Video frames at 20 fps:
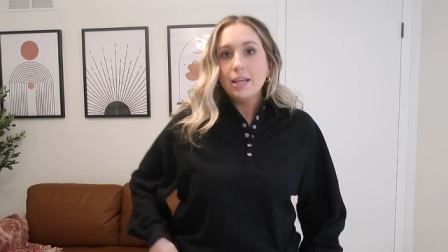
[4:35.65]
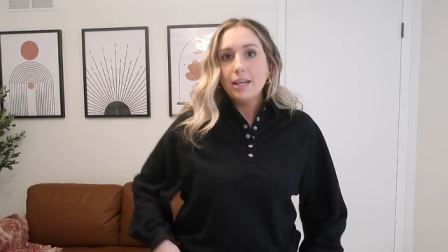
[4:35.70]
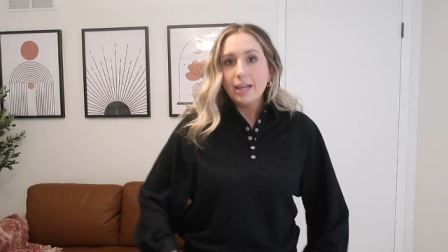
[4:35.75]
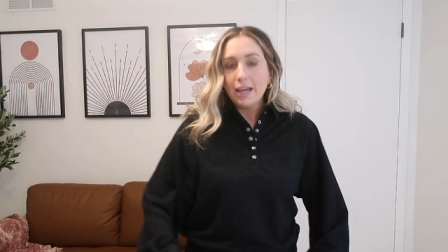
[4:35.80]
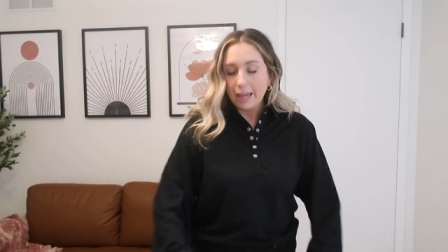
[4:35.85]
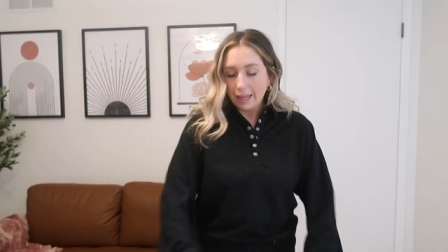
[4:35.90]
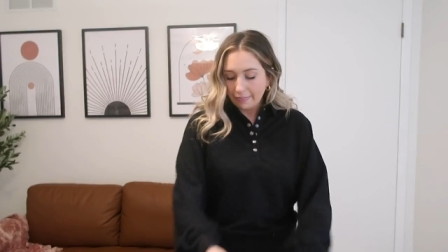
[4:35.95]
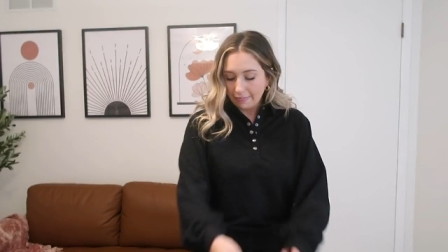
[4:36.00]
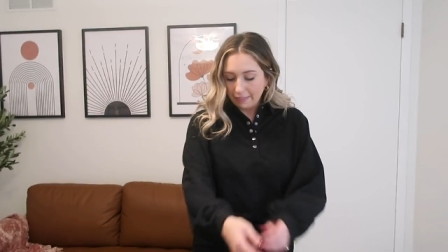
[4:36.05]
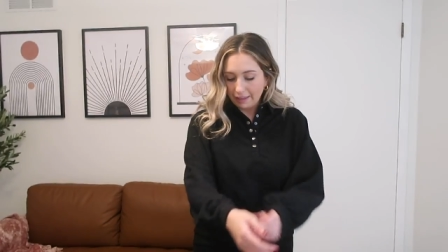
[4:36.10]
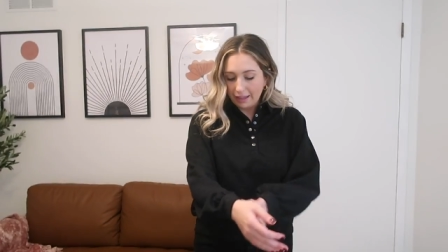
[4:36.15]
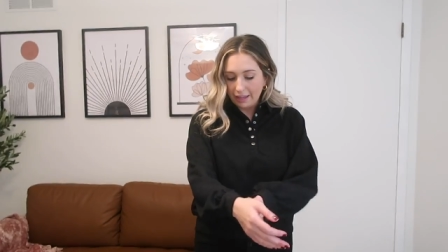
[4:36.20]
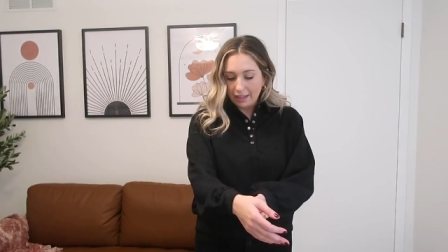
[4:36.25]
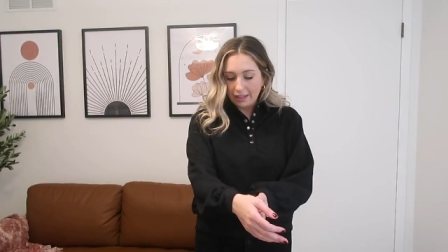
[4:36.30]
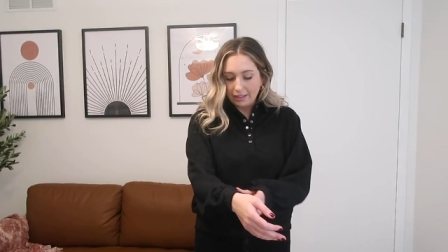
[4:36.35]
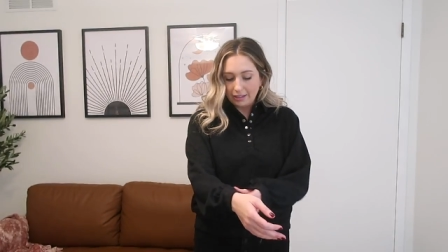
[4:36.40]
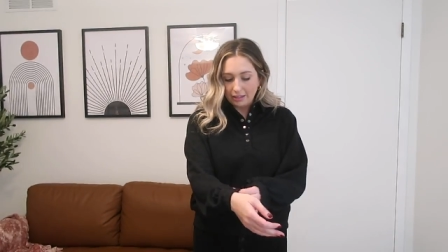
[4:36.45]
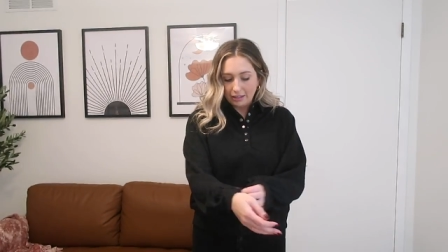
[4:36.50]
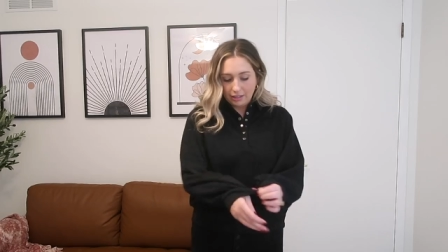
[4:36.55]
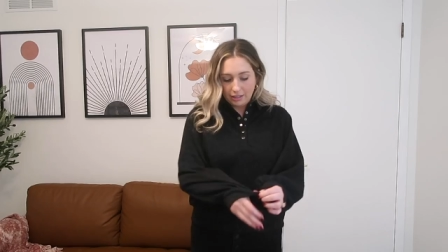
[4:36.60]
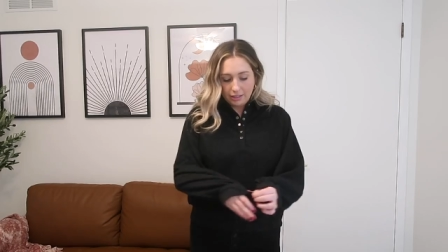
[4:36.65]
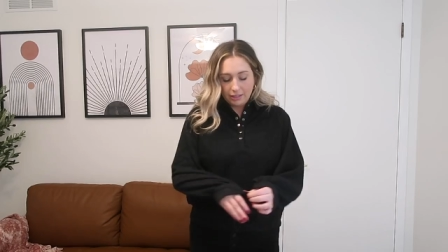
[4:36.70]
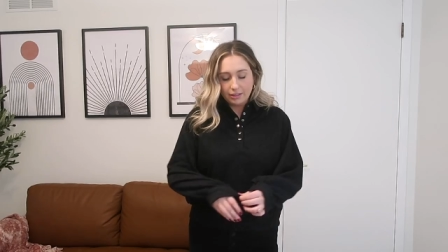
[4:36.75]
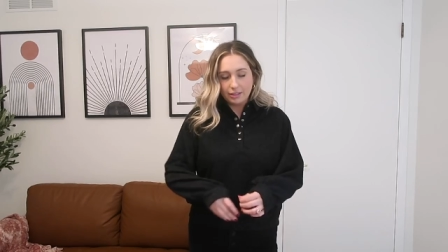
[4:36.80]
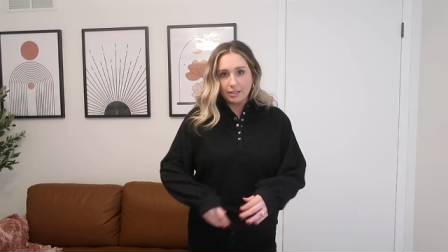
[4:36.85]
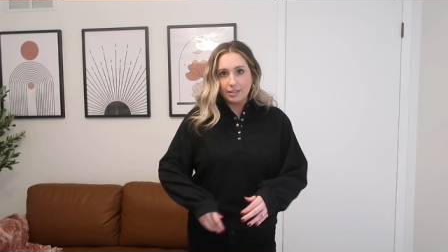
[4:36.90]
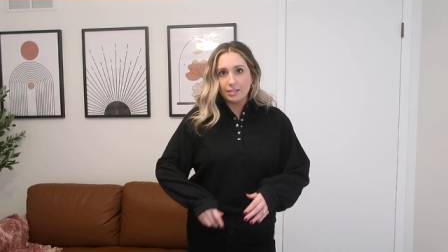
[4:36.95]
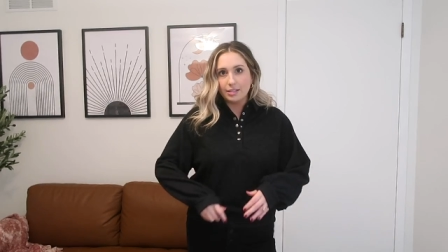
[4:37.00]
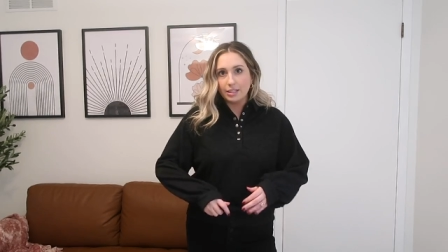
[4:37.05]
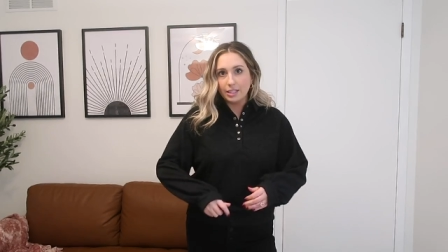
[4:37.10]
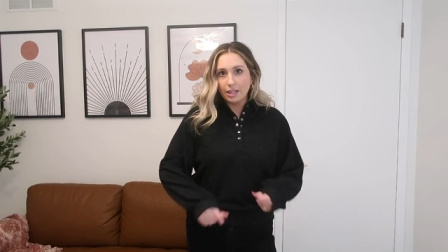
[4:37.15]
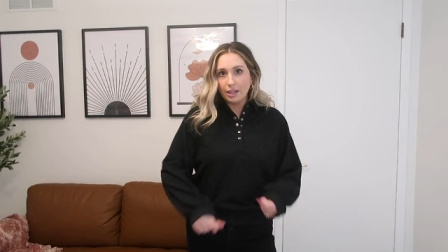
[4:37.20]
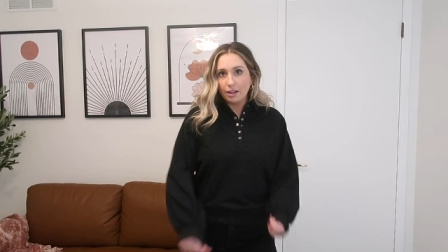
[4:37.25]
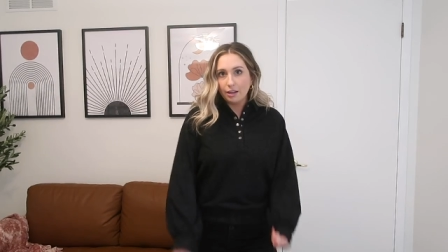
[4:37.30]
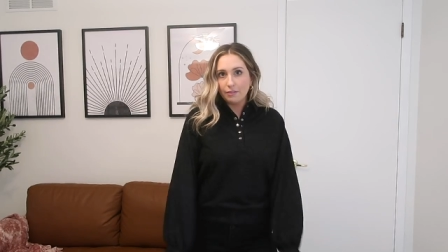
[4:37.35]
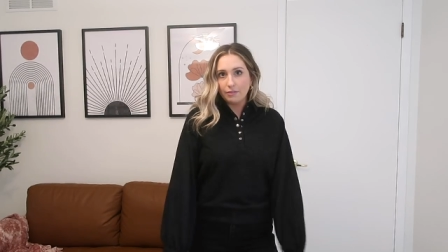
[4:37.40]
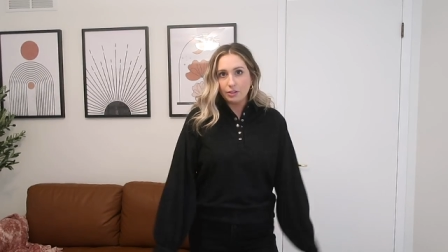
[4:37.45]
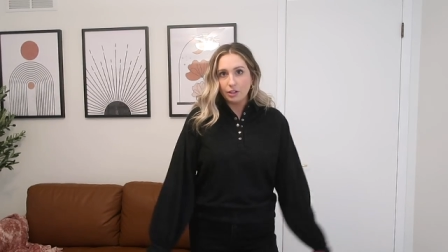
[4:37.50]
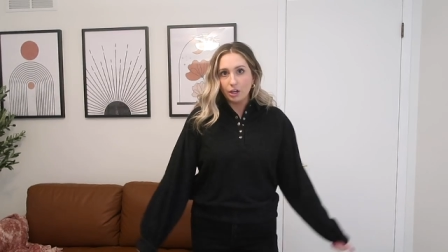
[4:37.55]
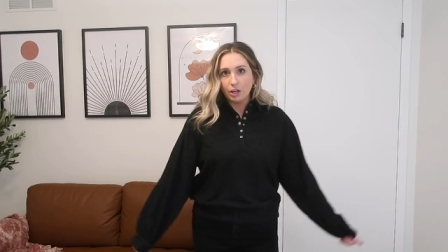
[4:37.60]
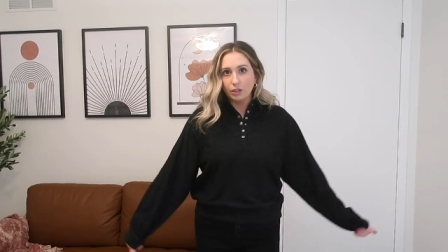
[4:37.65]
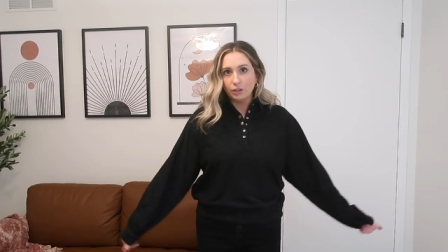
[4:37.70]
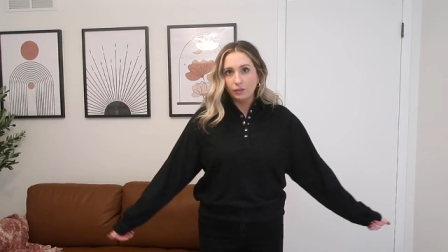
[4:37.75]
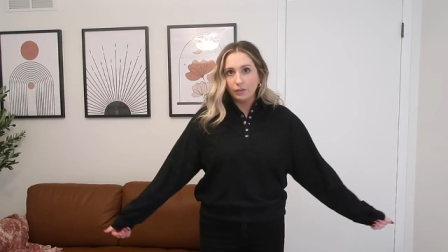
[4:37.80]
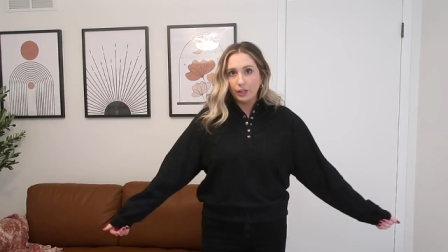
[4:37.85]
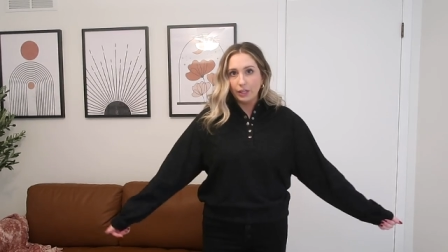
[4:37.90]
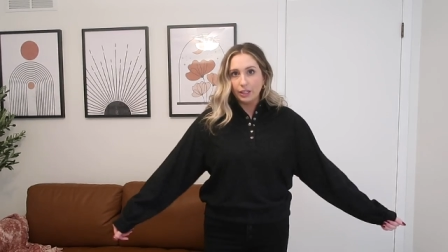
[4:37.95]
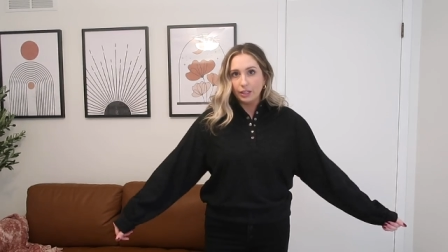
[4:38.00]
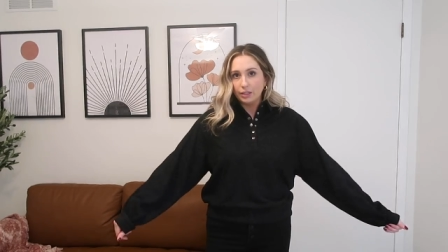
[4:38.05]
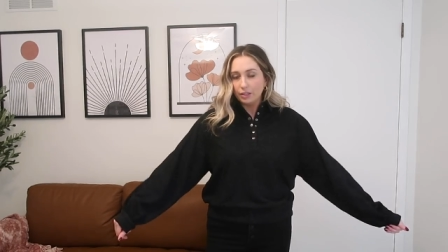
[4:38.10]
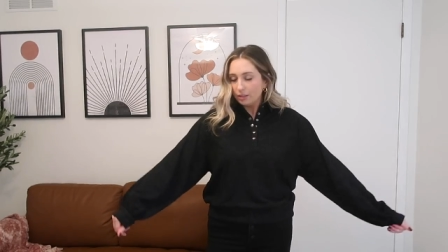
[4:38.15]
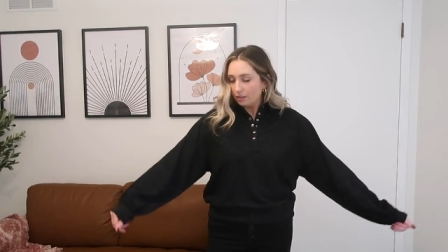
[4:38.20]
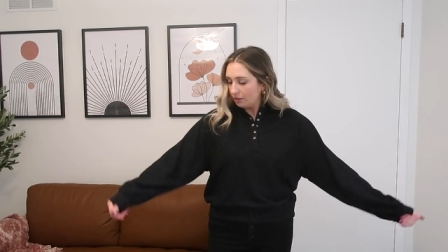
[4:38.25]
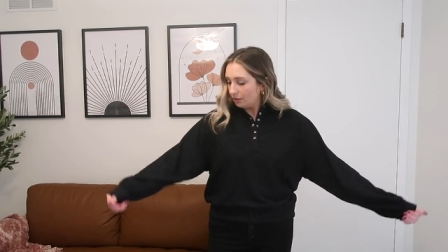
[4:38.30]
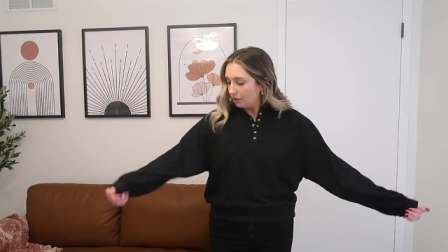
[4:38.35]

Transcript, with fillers: And then the sleeves are like